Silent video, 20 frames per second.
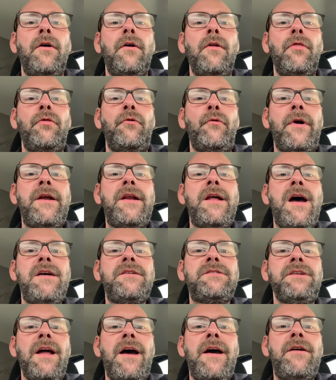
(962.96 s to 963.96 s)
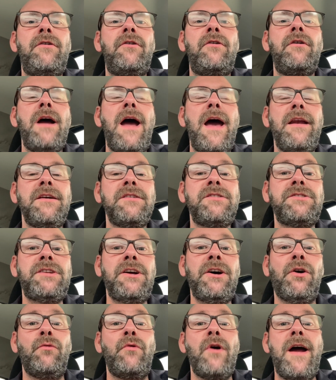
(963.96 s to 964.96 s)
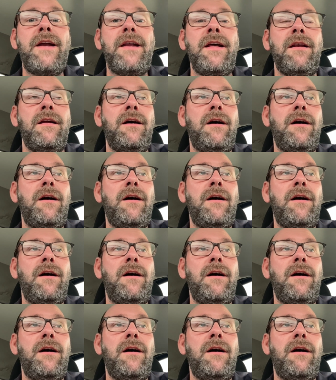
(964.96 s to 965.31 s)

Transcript: 3 days later, and it's still raining.